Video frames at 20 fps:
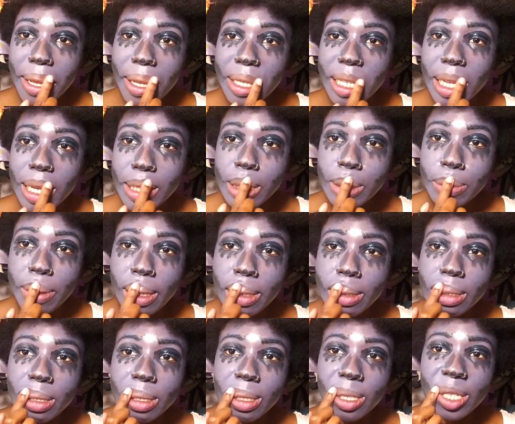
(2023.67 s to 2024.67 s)
Not
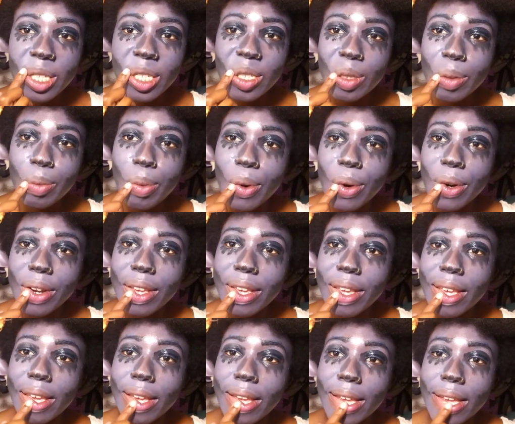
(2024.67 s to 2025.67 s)
sponsored, just supporting.